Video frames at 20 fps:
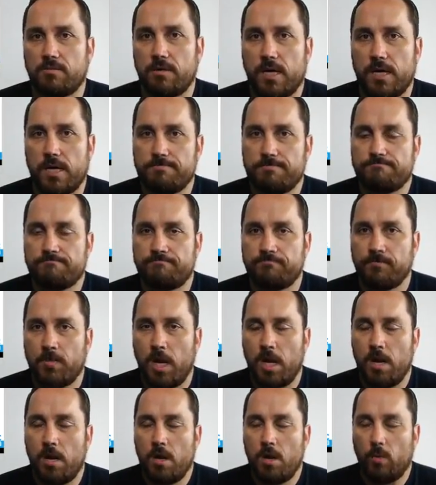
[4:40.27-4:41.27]
We want to
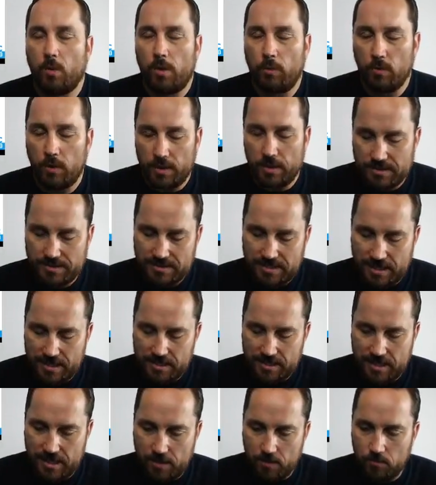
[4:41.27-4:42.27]
stand out. We want people
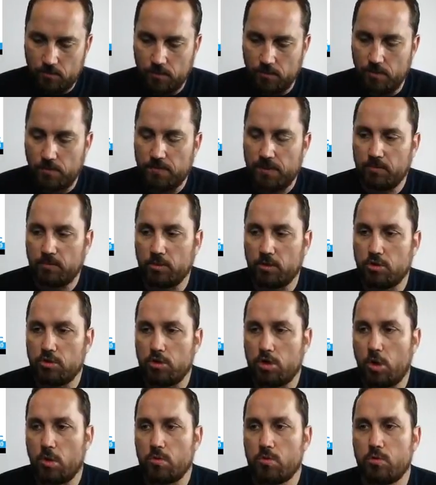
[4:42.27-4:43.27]
to know who we
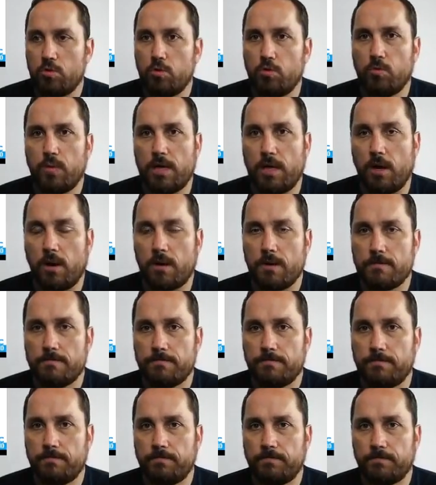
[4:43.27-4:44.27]
are.
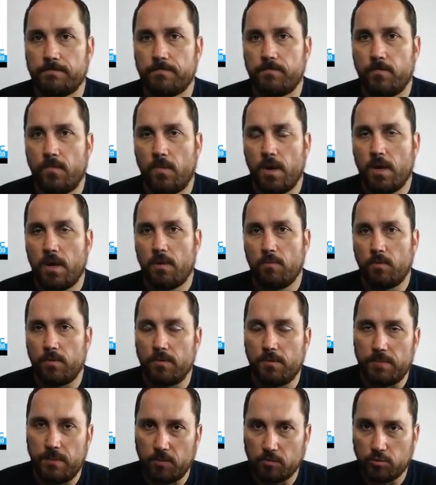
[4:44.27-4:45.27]
We want people to remember
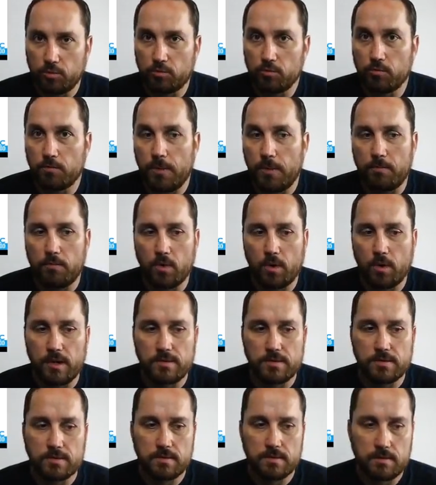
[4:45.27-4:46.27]
us.
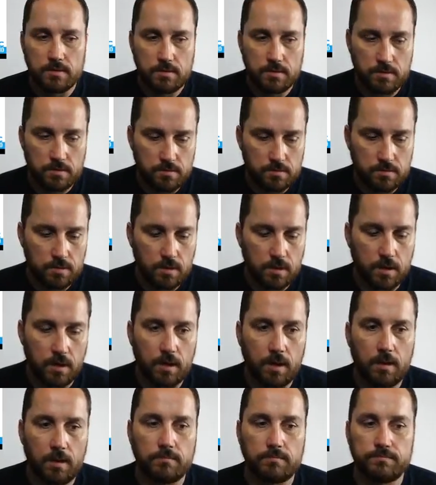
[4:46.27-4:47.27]
You
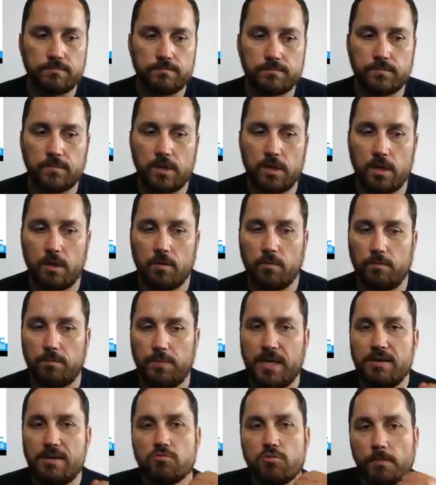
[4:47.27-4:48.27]
know, being remembered is
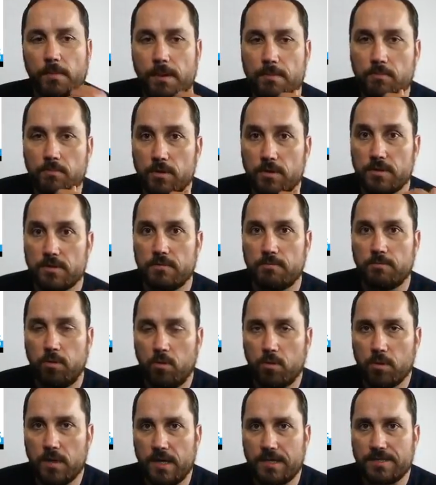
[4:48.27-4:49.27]
important as a
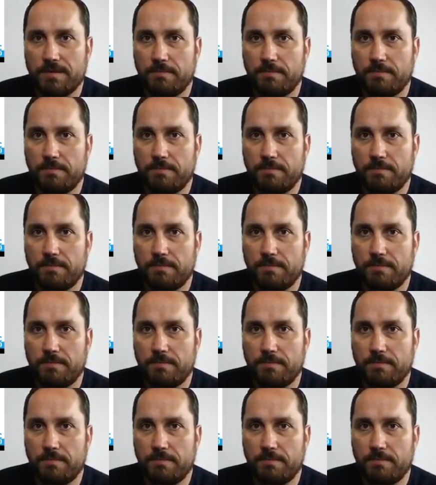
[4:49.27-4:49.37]
business.